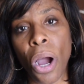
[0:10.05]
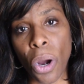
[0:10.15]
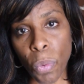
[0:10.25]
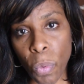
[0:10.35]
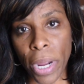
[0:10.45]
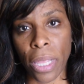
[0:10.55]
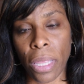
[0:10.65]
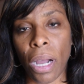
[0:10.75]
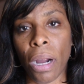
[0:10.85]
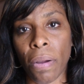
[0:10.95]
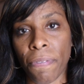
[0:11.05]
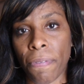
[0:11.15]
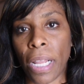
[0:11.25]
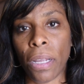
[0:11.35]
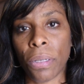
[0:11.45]
are with our
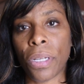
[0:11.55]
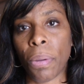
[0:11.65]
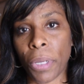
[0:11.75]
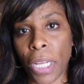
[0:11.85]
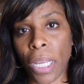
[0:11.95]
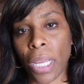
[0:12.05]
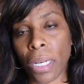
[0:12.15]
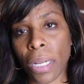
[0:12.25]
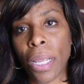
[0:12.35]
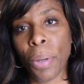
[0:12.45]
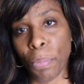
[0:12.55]
fellow Dominican